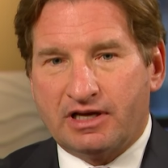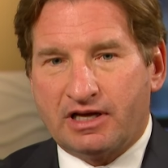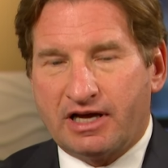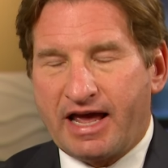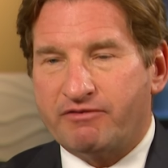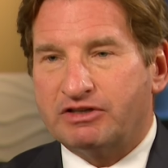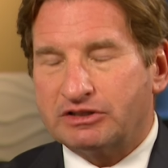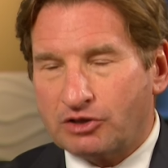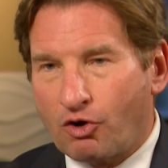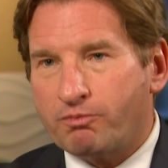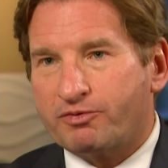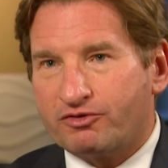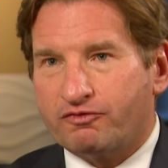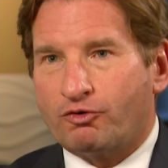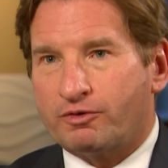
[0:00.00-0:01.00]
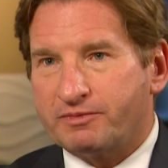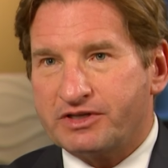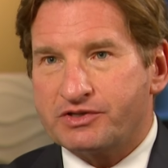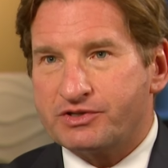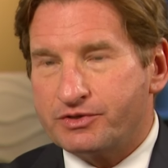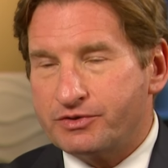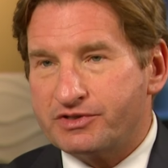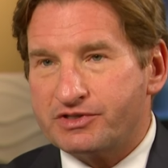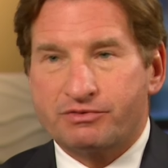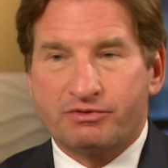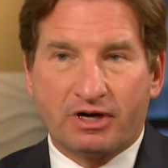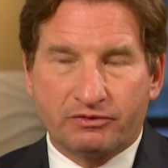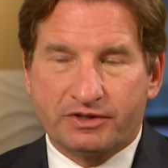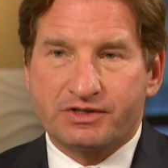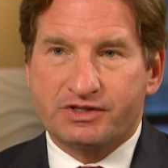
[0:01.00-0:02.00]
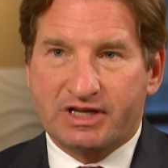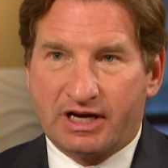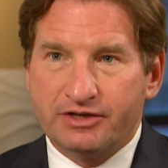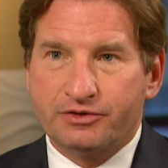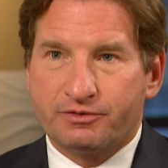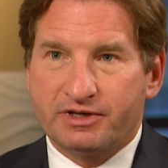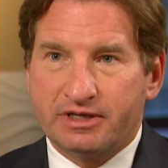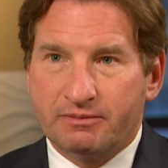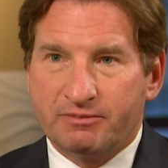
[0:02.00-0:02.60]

Uh, having low performing students throughout this country